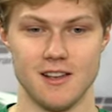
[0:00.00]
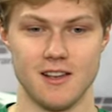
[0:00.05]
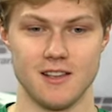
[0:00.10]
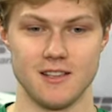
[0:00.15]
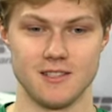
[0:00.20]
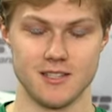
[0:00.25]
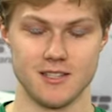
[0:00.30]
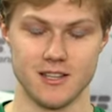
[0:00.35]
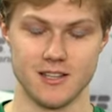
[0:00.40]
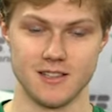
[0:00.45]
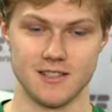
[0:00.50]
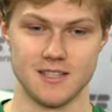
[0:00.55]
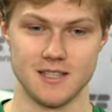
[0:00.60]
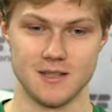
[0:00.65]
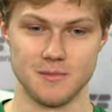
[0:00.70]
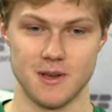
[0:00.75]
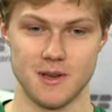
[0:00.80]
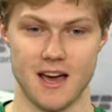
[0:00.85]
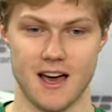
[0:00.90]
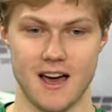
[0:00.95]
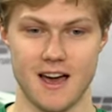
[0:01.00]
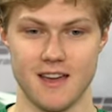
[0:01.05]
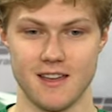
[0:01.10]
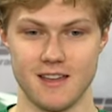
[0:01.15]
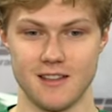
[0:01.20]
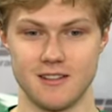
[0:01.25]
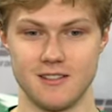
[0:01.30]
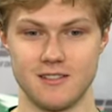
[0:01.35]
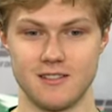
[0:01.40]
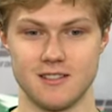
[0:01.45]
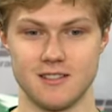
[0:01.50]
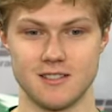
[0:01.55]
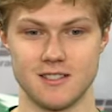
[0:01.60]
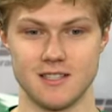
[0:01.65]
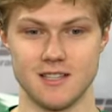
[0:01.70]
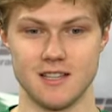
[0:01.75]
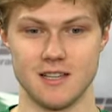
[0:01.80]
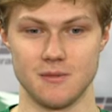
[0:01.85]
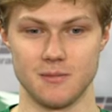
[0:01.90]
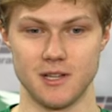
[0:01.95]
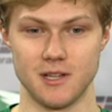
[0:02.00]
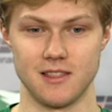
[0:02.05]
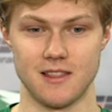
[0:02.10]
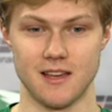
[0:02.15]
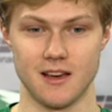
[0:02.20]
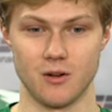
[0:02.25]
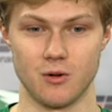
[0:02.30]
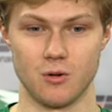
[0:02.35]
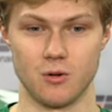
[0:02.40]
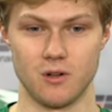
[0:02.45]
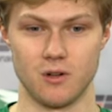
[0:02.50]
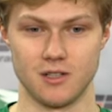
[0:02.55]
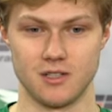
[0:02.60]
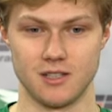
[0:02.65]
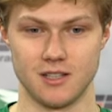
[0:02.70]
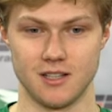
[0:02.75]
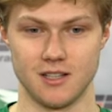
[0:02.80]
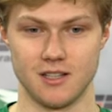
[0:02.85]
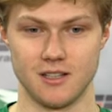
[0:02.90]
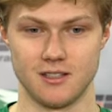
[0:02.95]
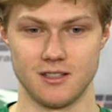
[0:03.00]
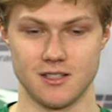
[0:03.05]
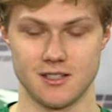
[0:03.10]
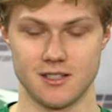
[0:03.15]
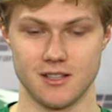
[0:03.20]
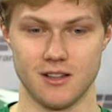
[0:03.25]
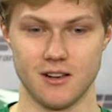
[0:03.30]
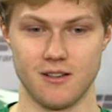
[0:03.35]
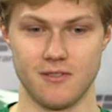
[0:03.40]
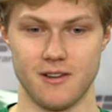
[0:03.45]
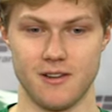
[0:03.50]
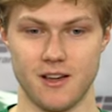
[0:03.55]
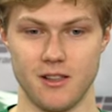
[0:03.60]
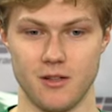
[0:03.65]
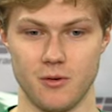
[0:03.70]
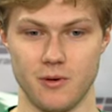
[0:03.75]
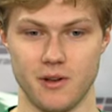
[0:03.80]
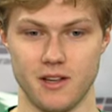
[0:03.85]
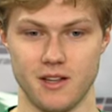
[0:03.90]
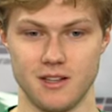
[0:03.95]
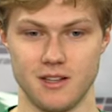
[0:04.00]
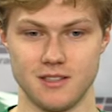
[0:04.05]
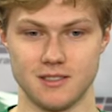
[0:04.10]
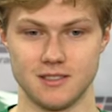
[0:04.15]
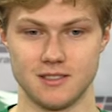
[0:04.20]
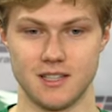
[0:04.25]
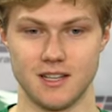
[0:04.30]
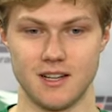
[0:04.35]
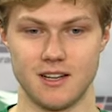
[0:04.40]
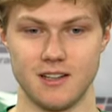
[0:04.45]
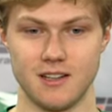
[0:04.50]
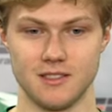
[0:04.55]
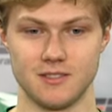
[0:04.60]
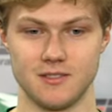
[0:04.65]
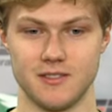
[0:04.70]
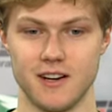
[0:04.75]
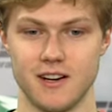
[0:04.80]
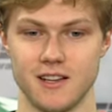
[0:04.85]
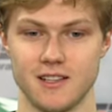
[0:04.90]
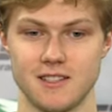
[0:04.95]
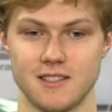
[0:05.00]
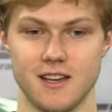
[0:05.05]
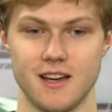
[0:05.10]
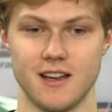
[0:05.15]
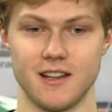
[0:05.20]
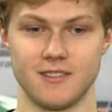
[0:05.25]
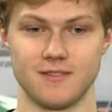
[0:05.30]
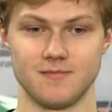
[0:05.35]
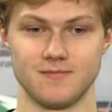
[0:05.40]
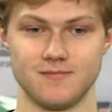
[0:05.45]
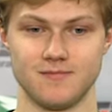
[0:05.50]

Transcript: He's a good team guy, and to see him get that goal to to solidify the win is uh, it's very exciting.